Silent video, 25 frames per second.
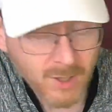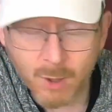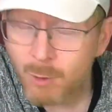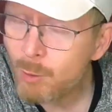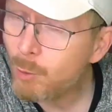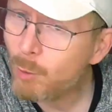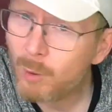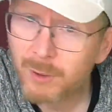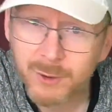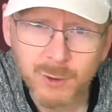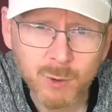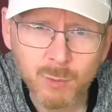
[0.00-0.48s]

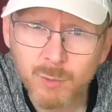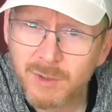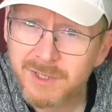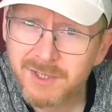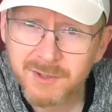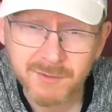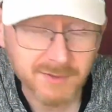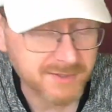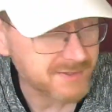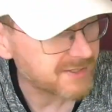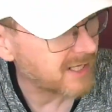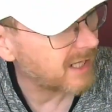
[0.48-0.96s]
or do
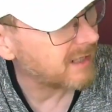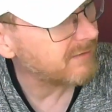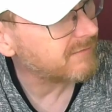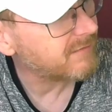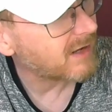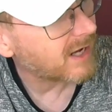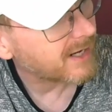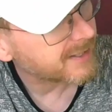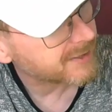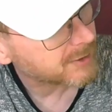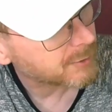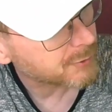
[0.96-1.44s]
it
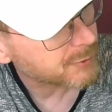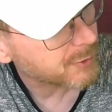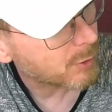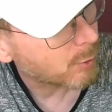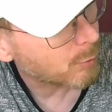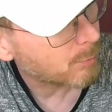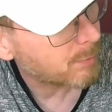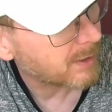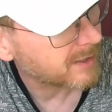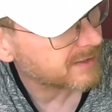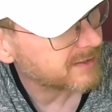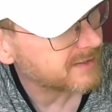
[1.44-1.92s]
yourself. I don't
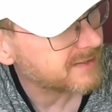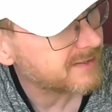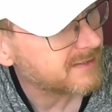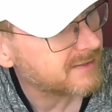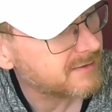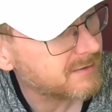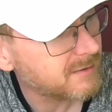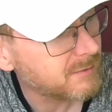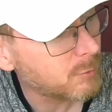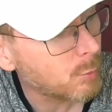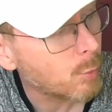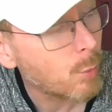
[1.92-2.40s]
know, but
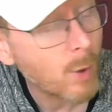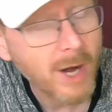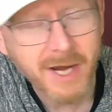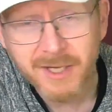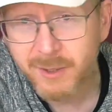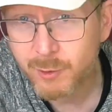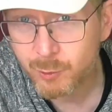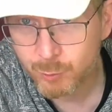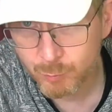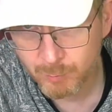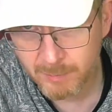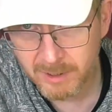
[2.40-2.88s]
it's
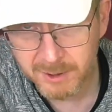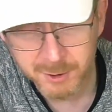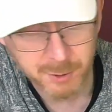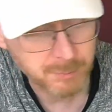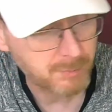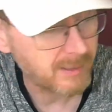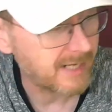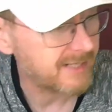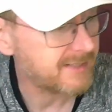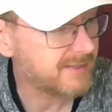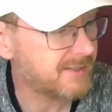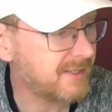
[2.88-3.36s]
way too
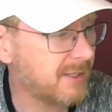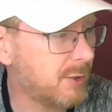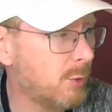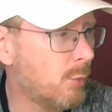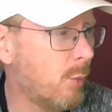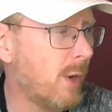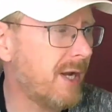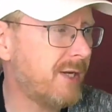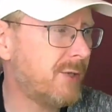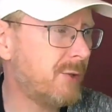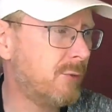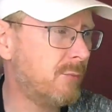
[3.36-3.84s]
much plastic,
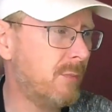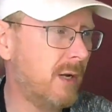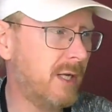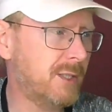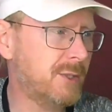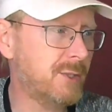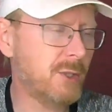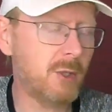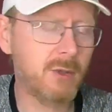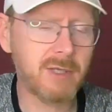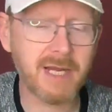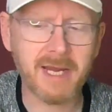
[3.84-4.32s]
way too
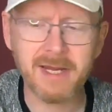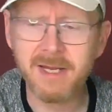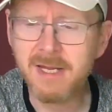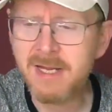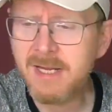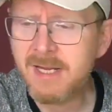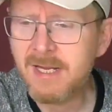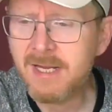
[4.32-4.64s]
much. Okay,